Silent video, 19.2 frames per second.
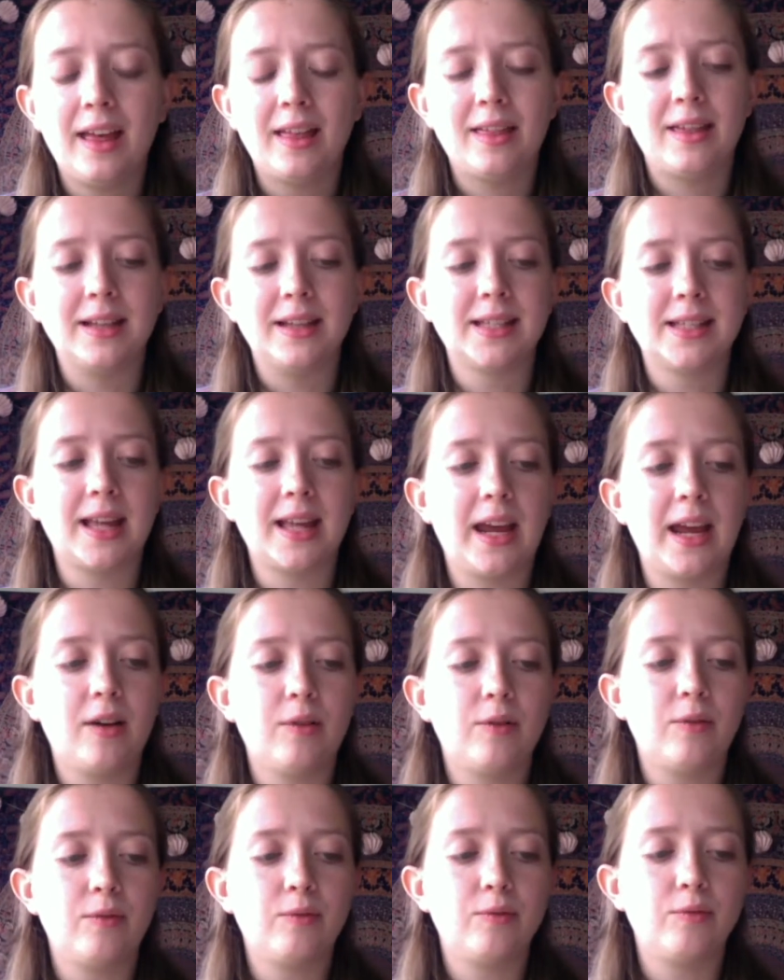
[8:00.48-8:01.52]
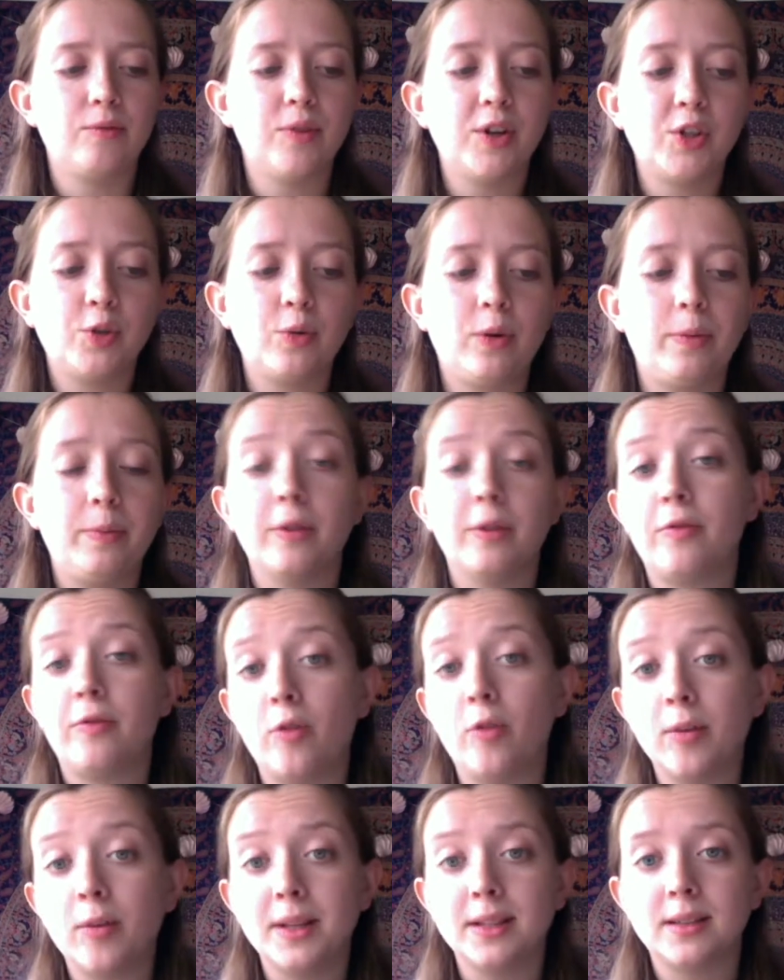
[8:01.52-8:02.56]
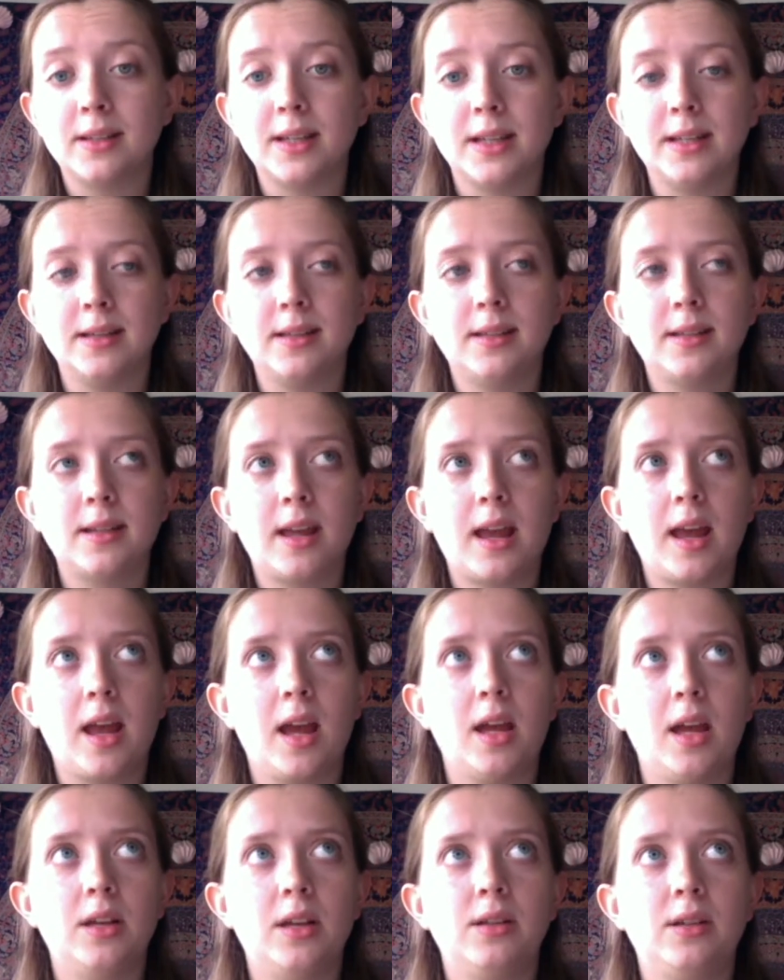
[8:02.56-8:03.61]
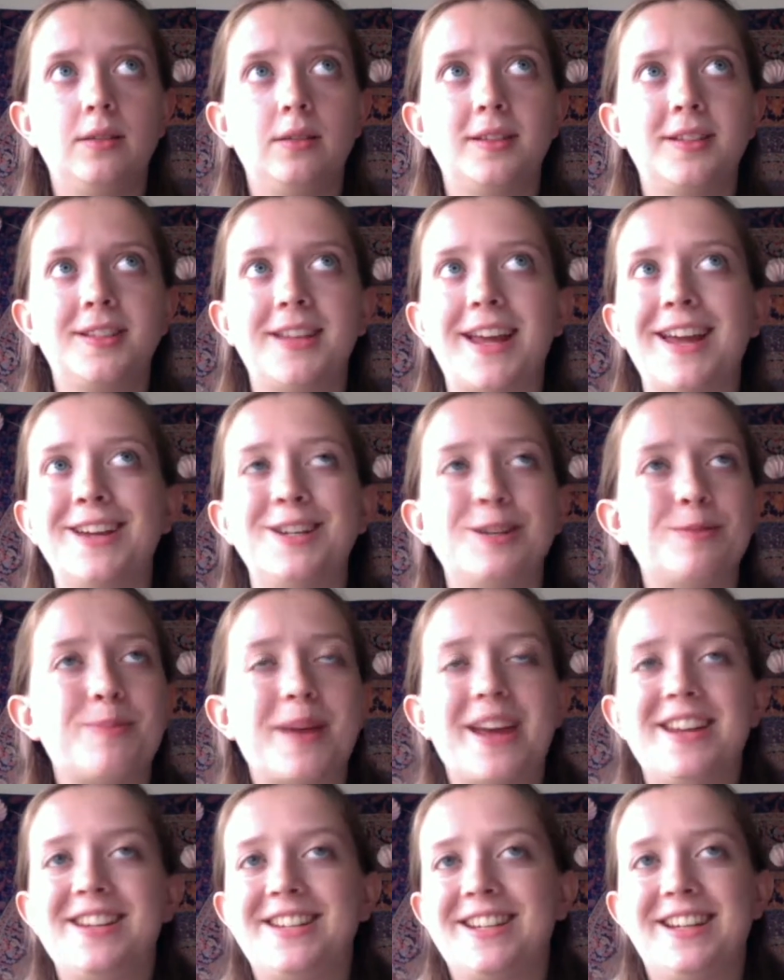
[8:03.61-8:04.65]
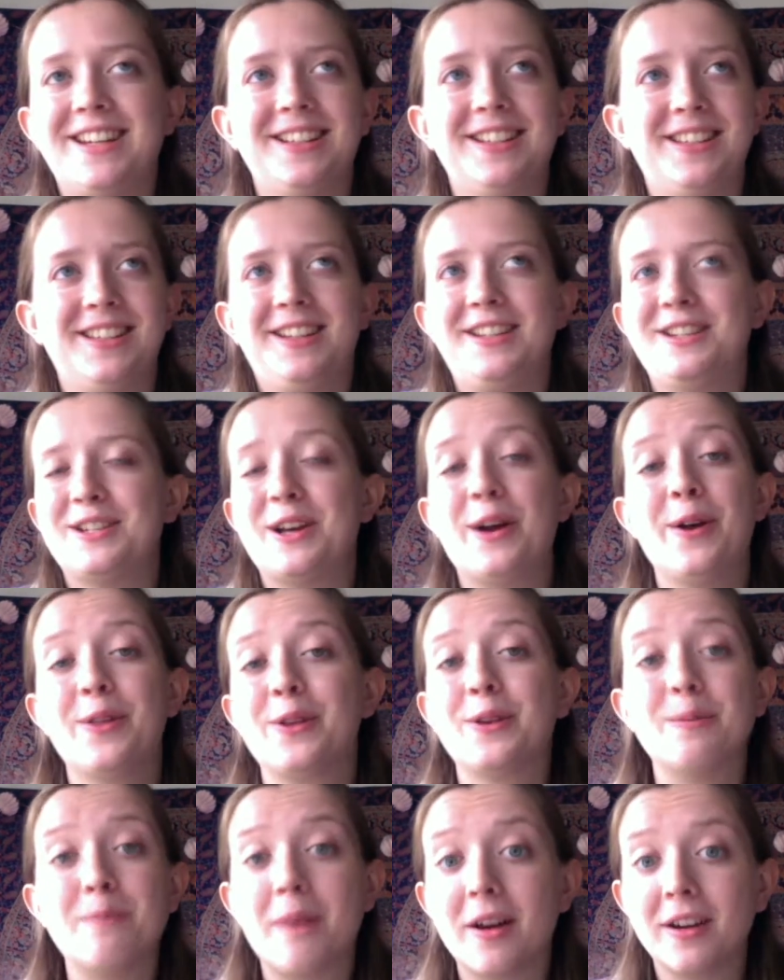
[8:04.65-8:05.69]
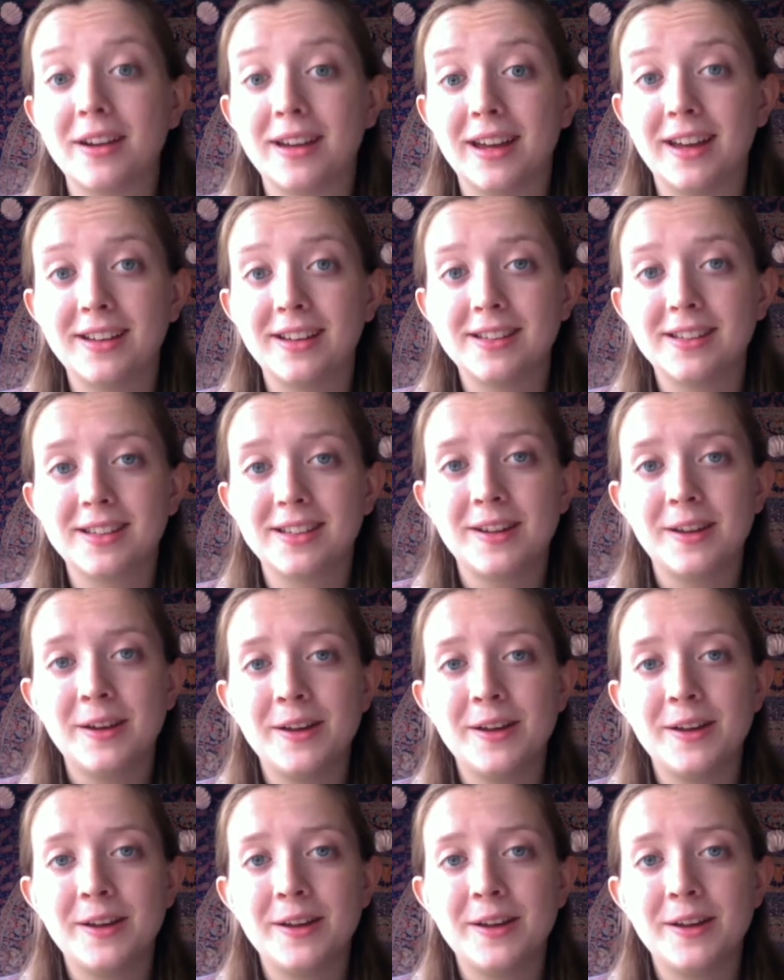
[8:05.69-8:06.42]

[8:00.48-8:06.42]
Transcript: Things like ritual performances and sand paintings and other markings.